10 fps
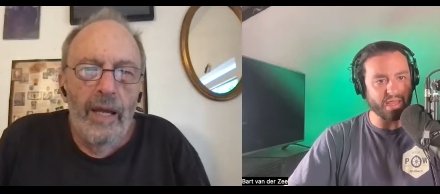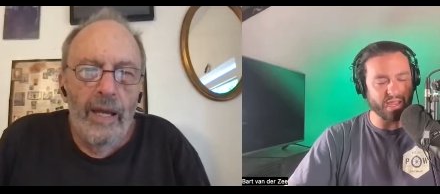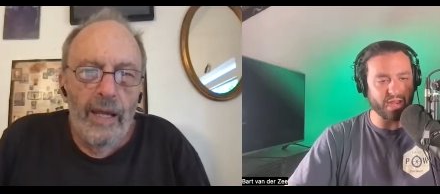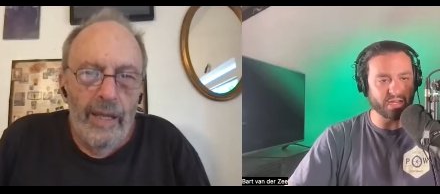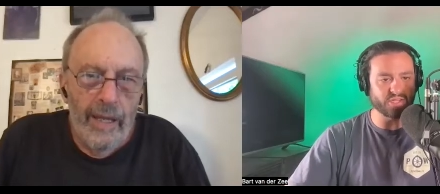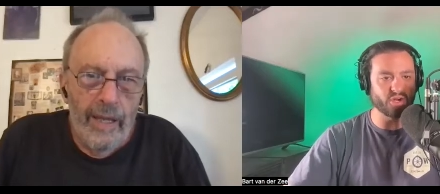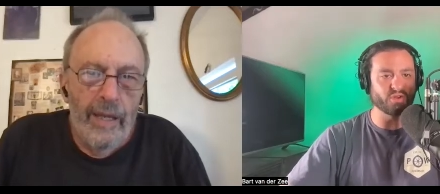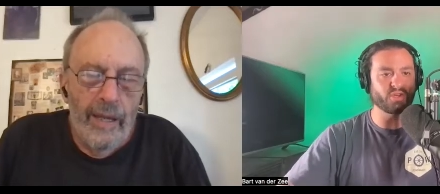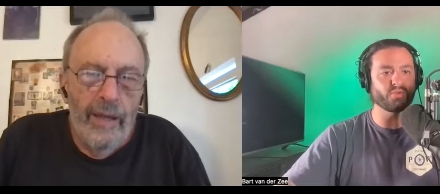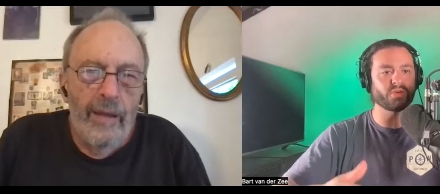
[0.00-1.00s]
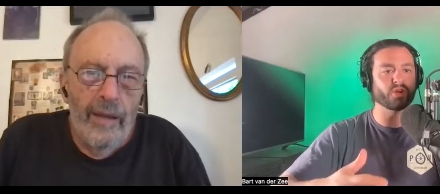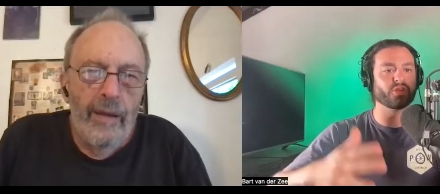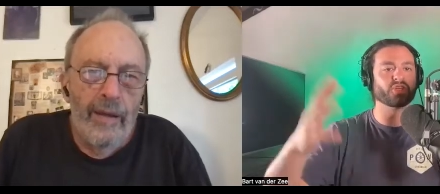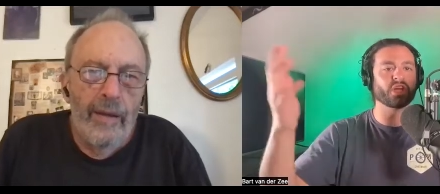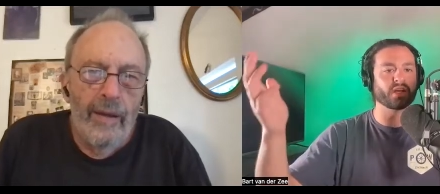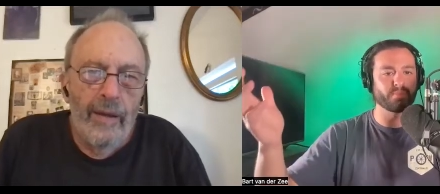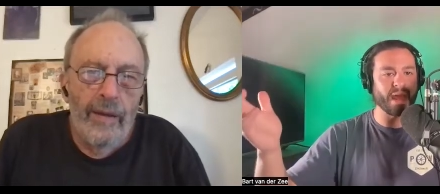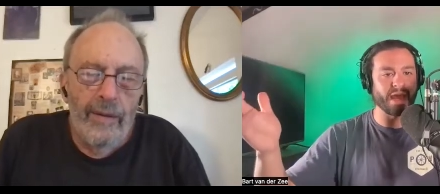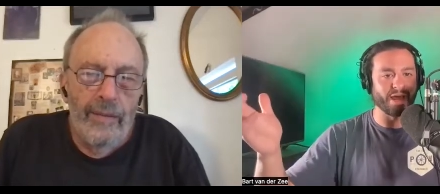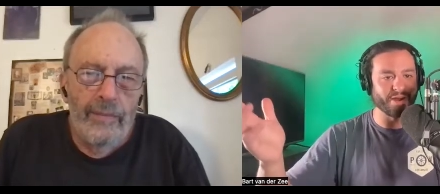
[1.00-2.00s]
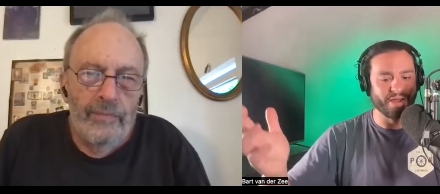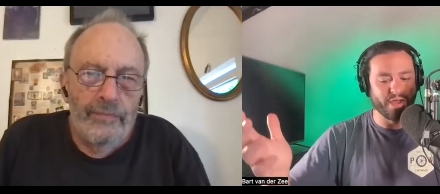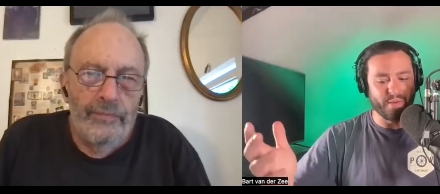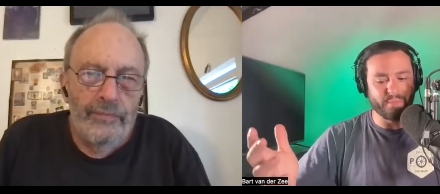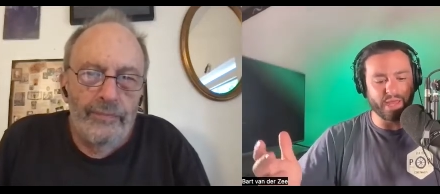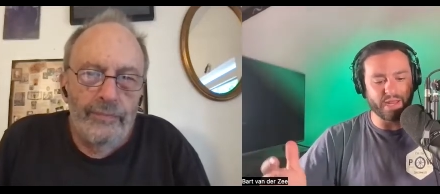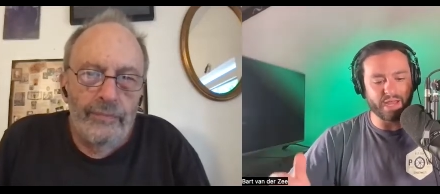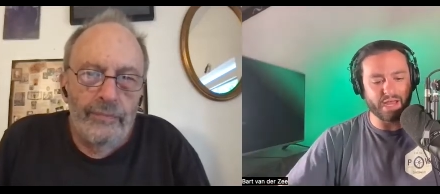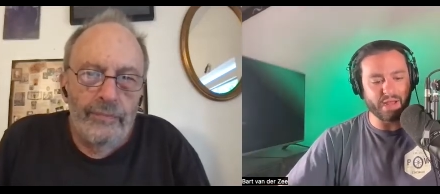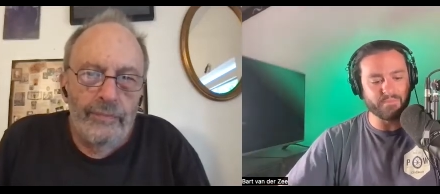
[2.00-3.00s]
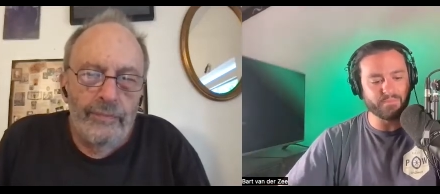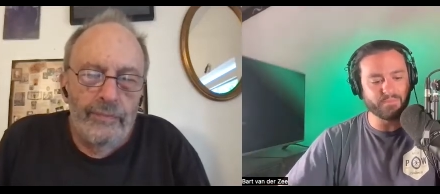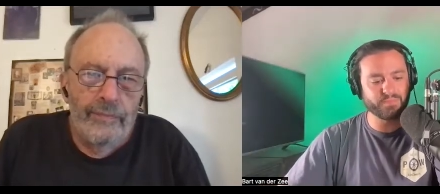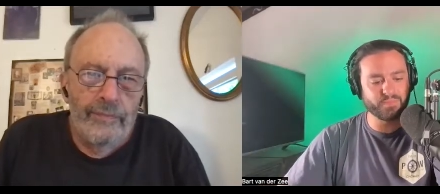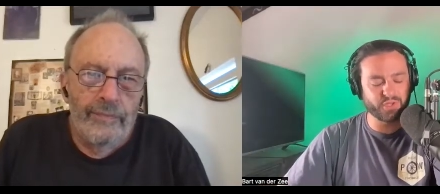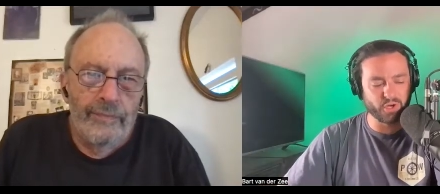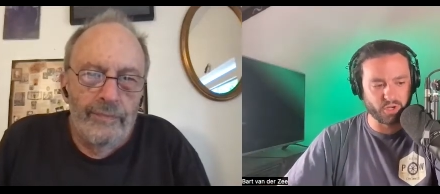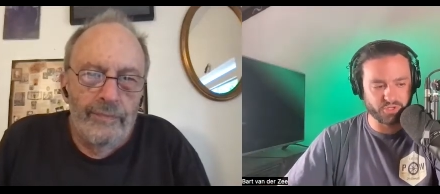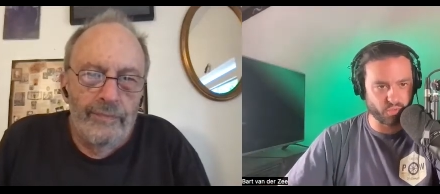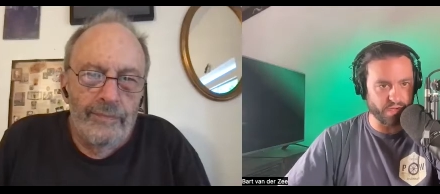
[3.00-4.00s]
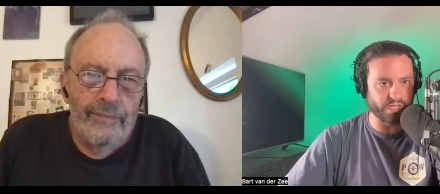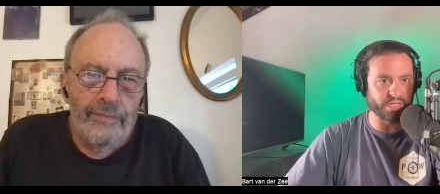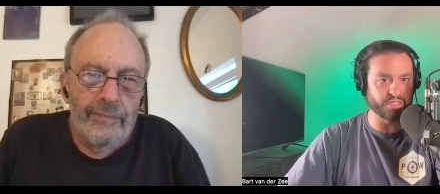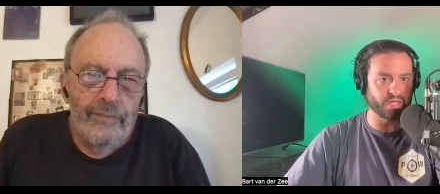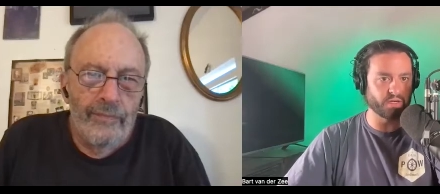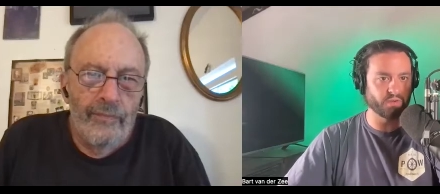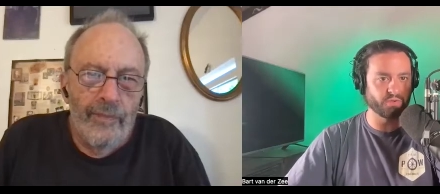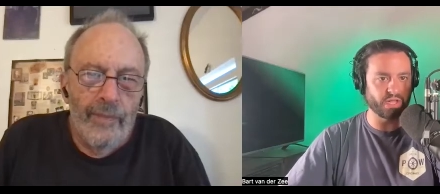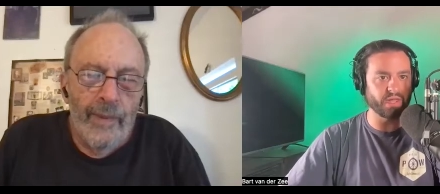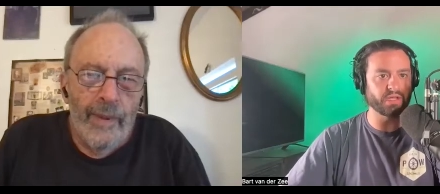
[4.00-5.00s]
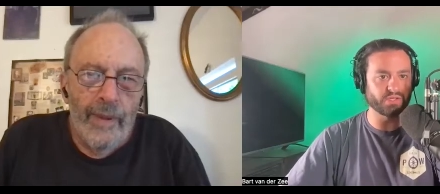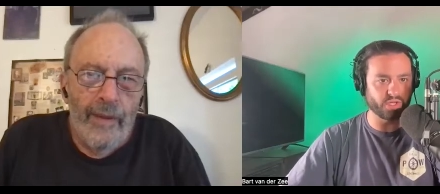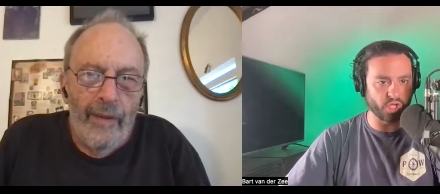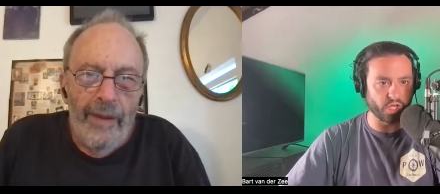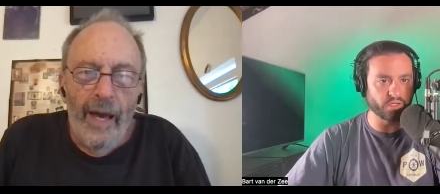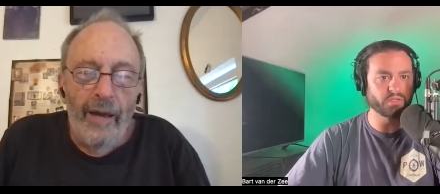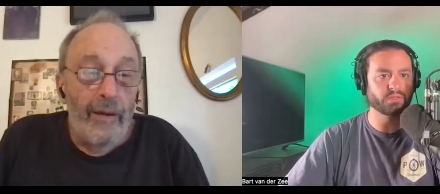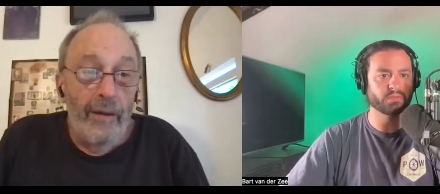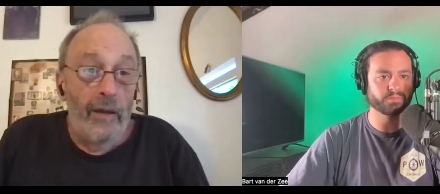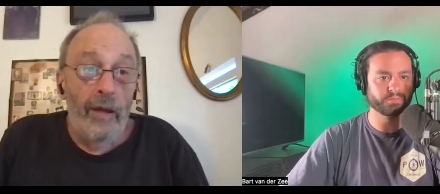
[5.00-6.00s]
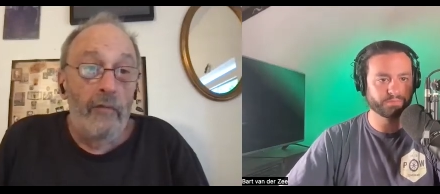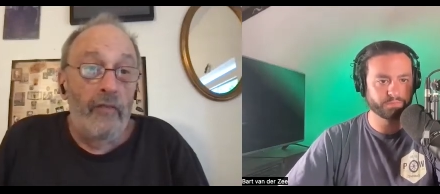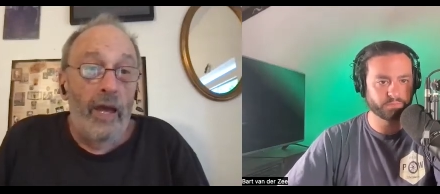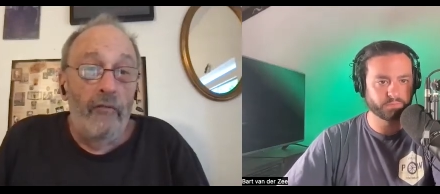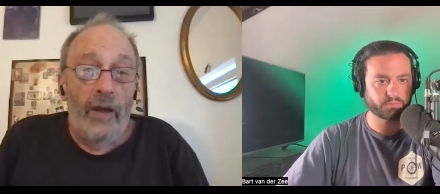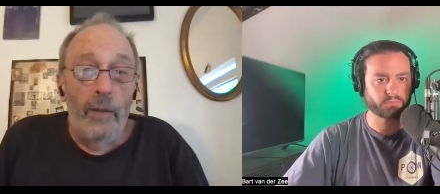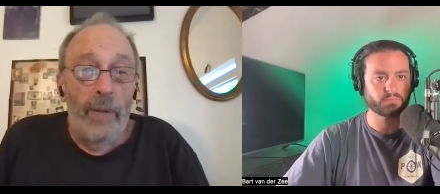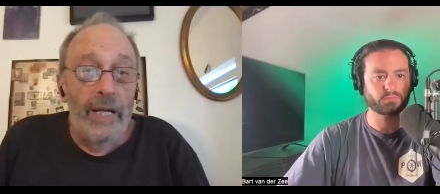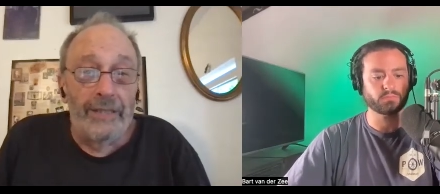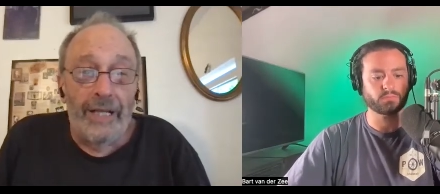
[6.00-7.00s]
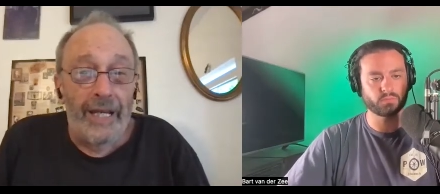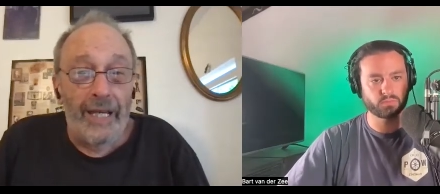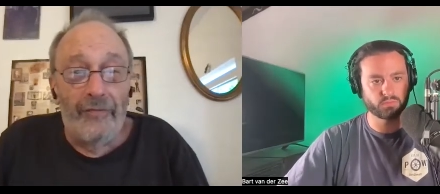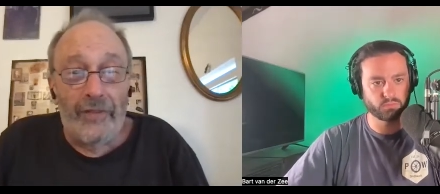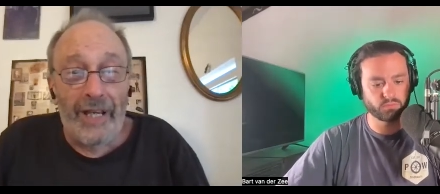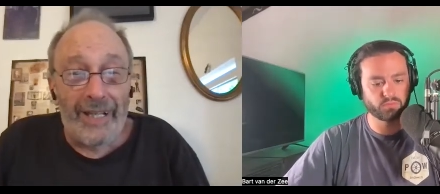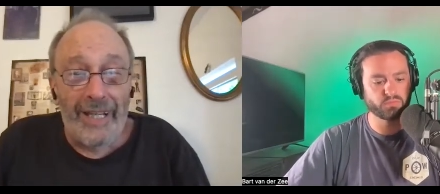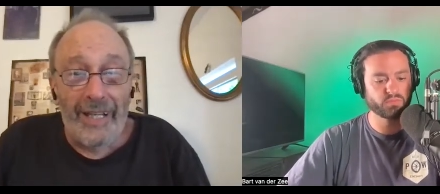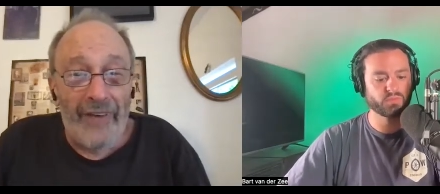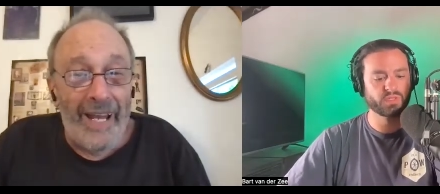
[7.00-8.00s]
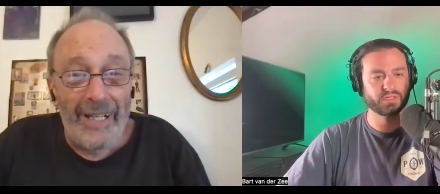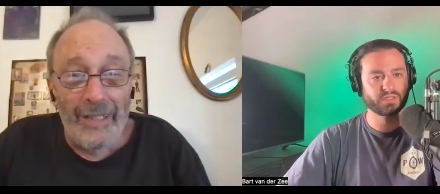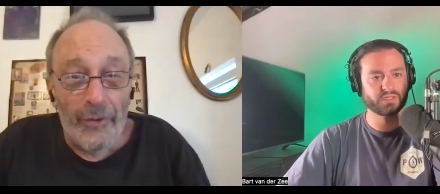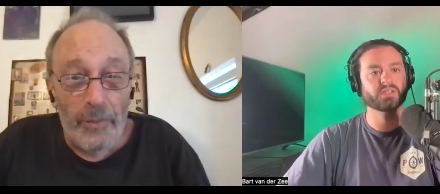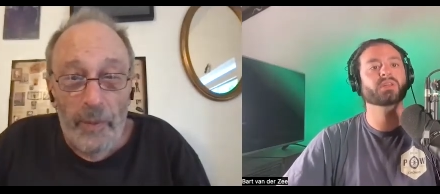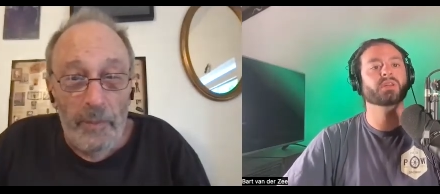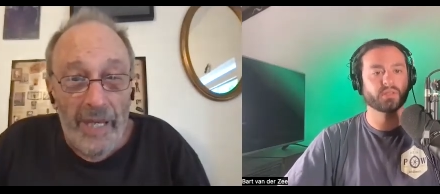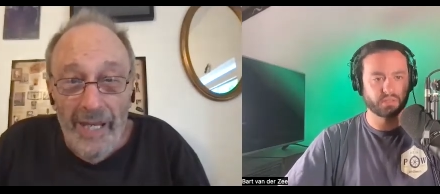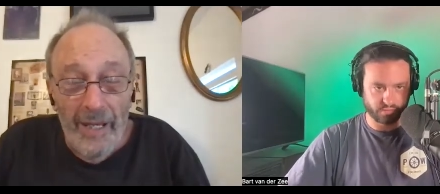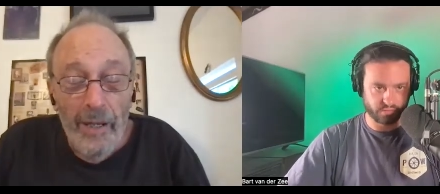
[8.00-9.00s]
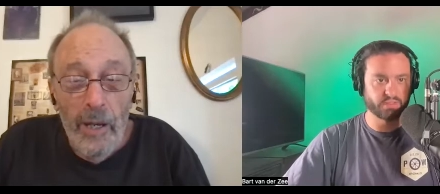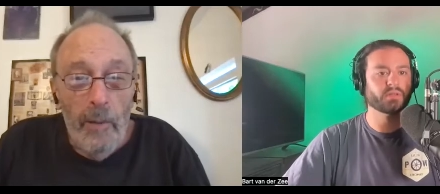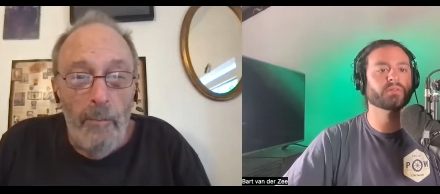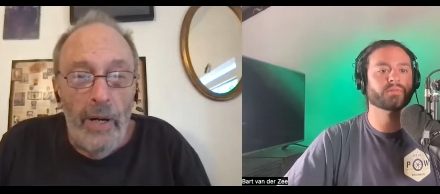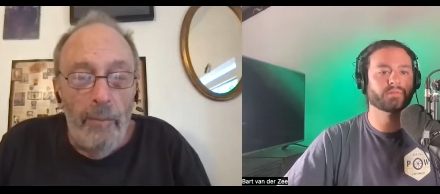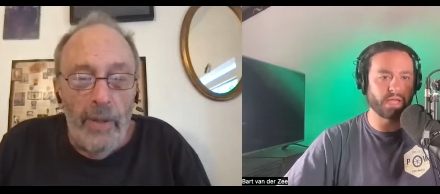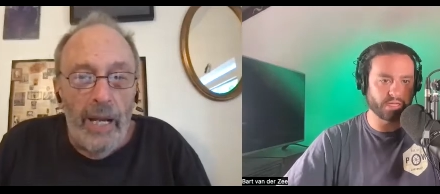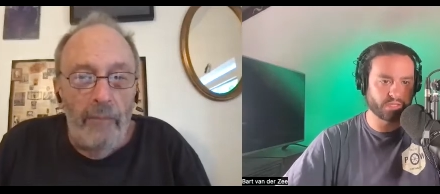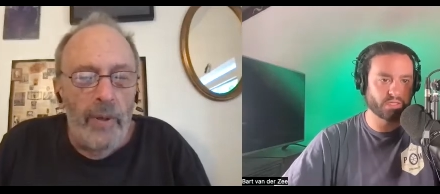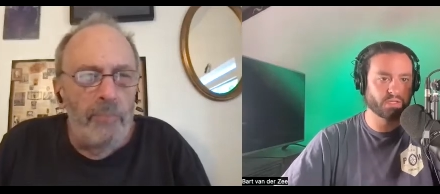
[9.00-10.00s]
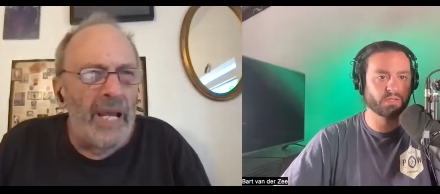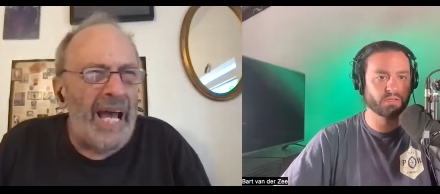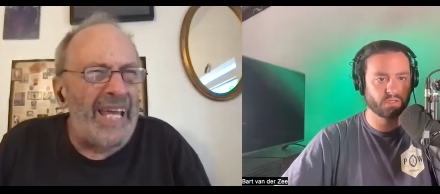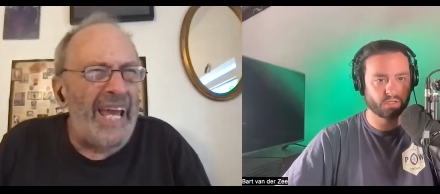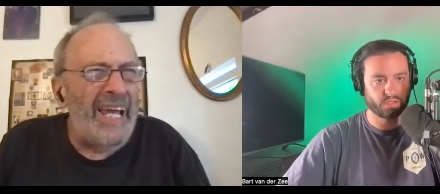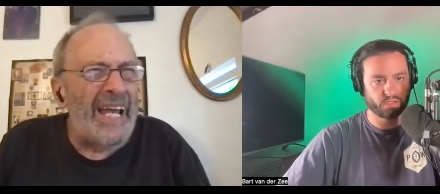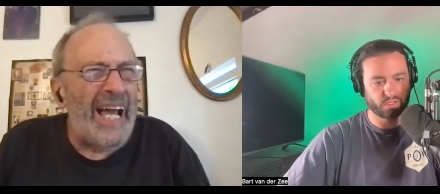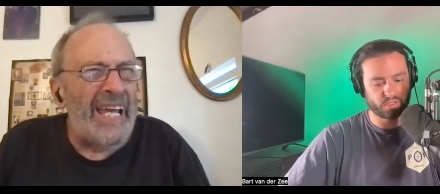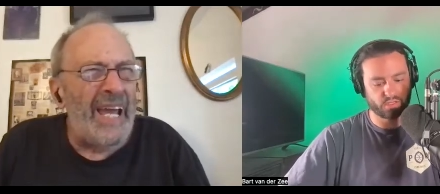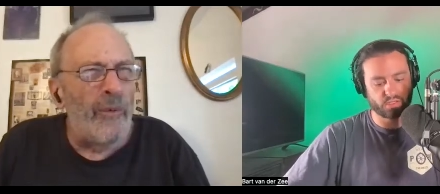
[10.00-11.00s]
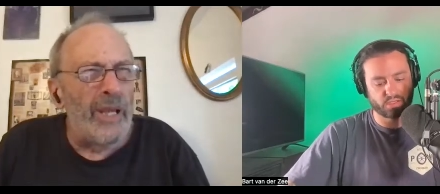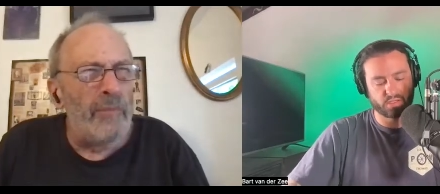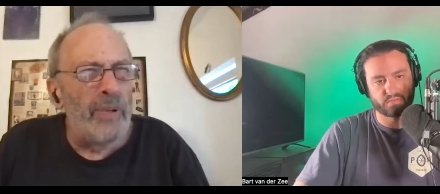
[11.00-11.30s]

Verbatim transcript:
Speaker 1: again because you're you you're the chick man, but um, you're also realistic, which I think is good. Yeah,
Speaker 2: if if anybody's going to give chick the advantage, it would be me. But yes. but but but I can't I can't really